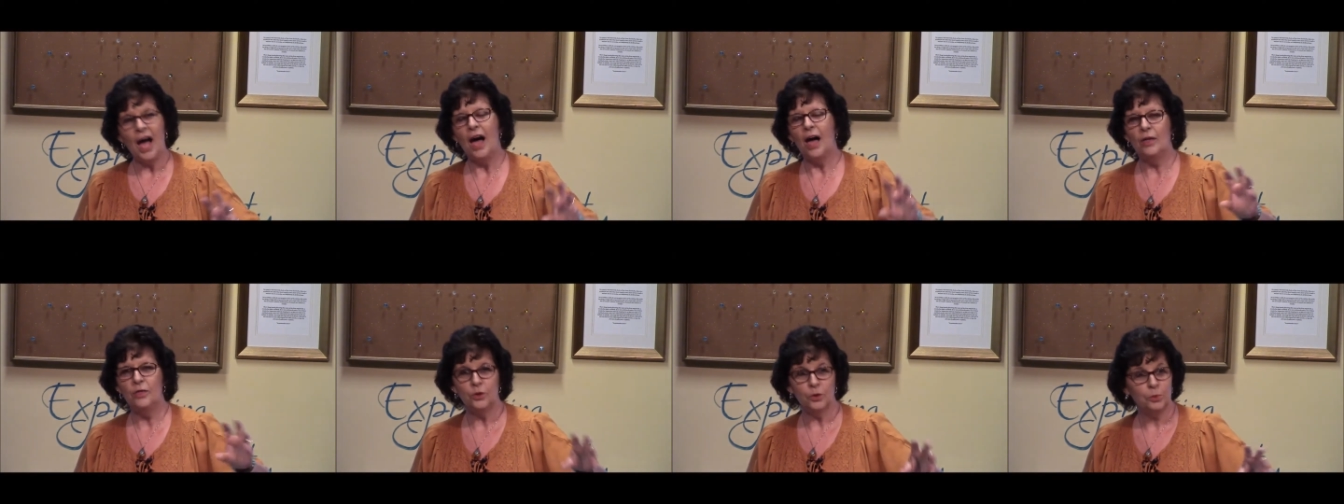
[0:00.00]

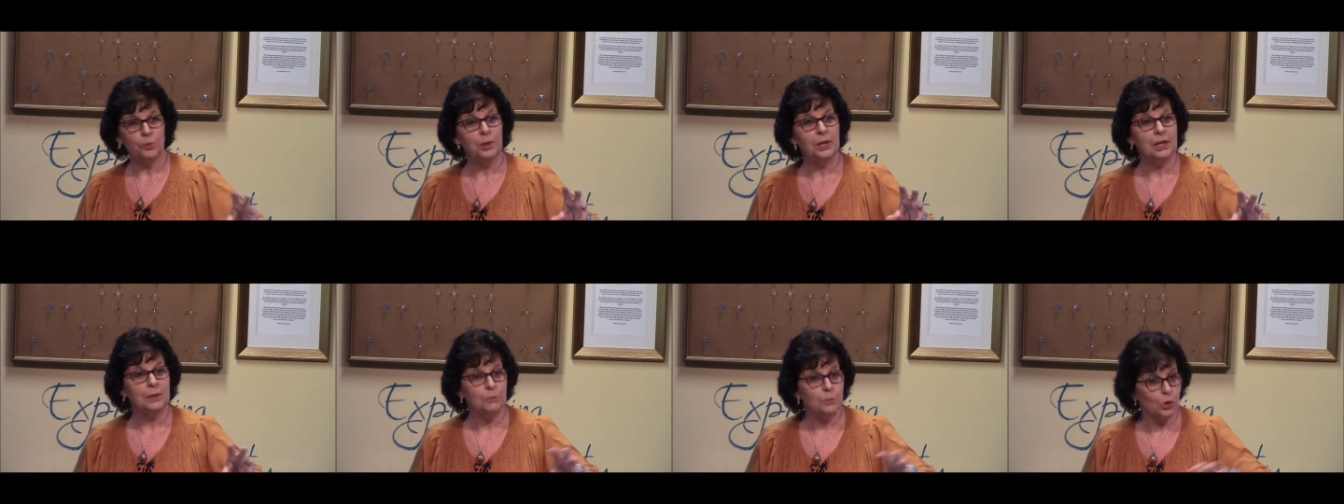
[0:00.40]
other
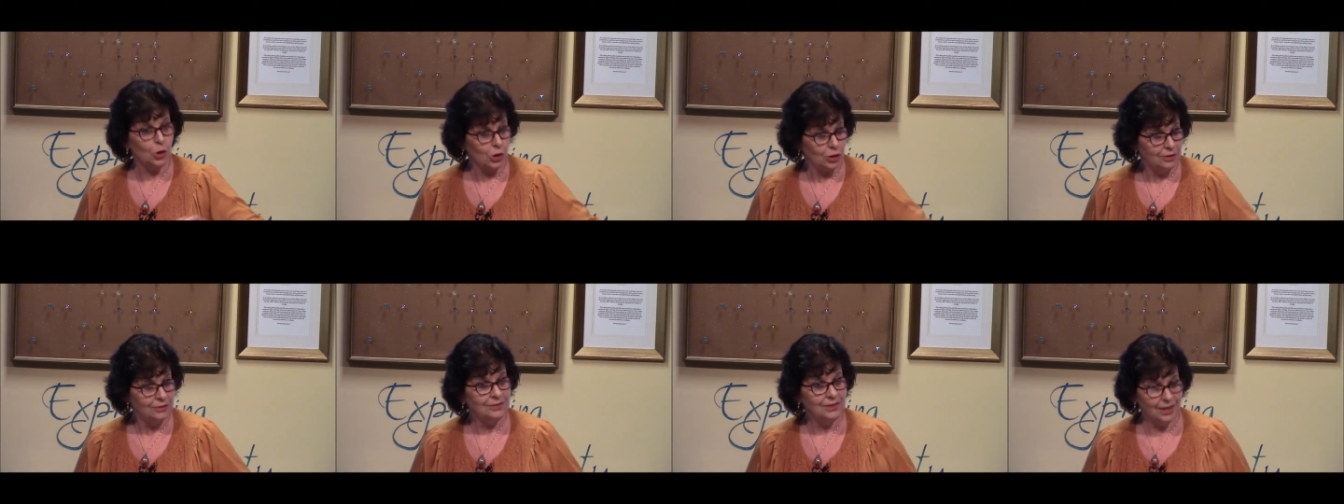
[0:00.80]

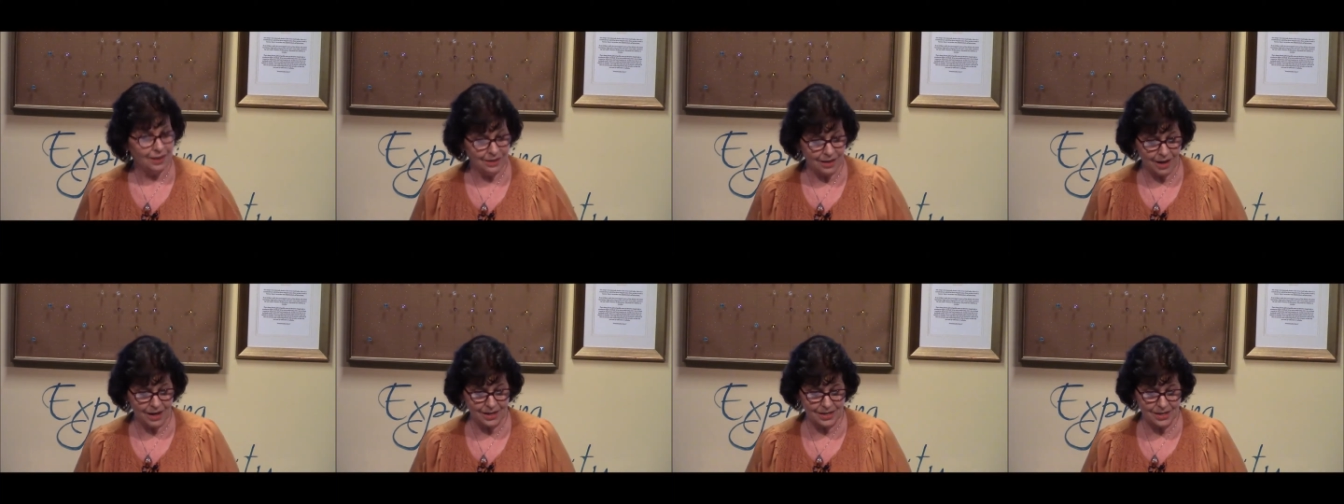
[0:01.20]
people a
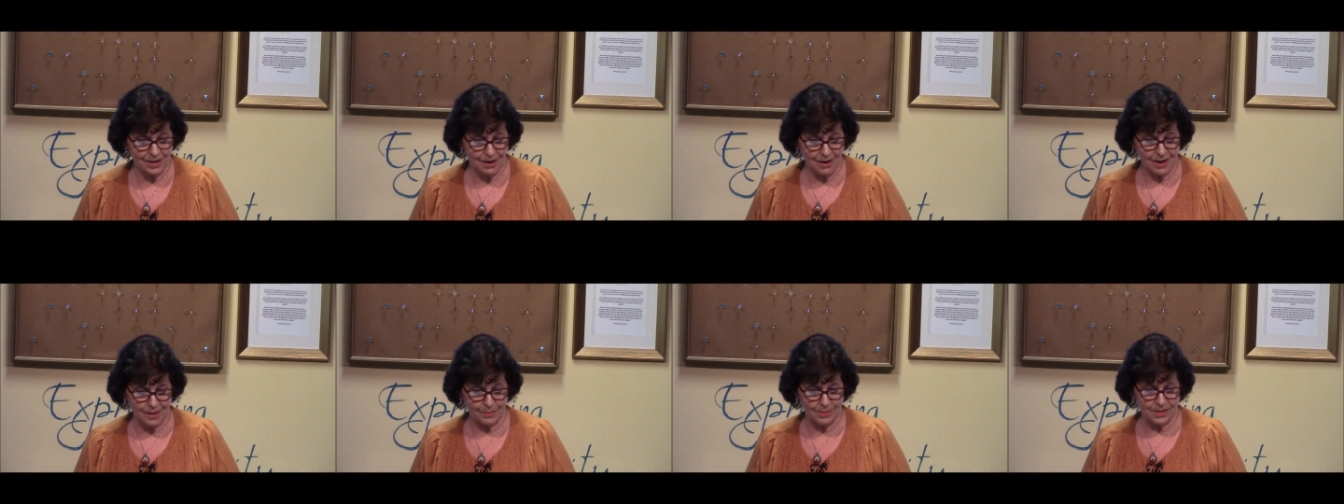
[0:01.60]
lot of
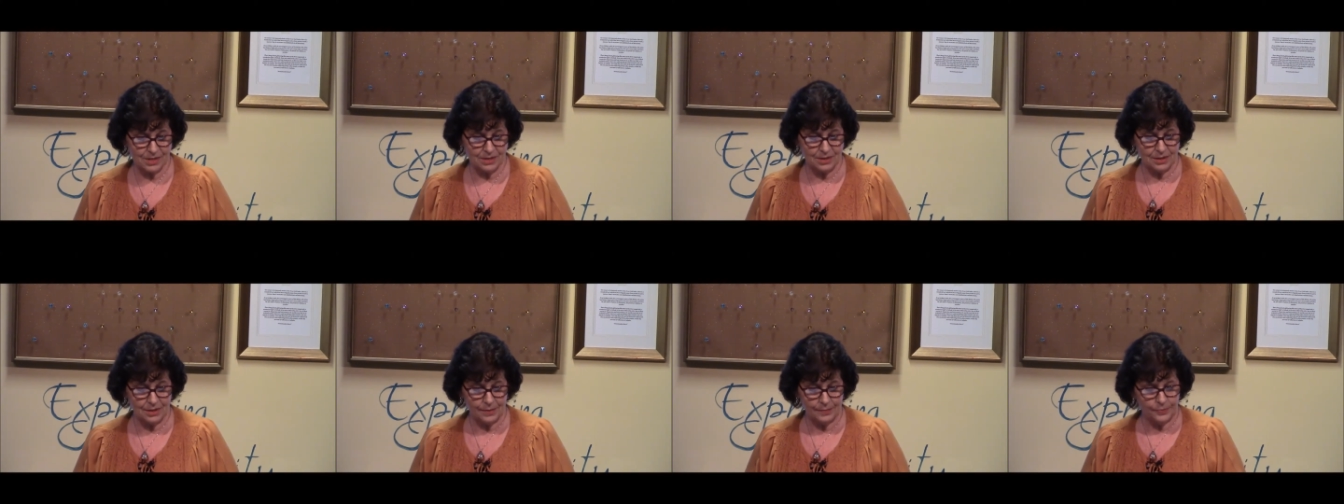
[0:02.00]

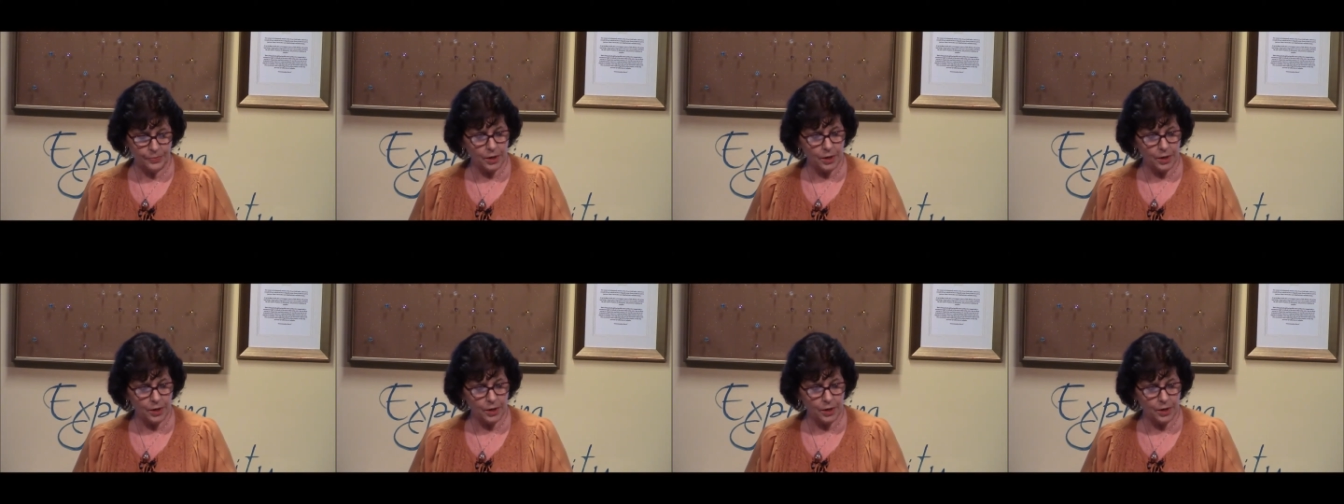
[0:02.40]
times.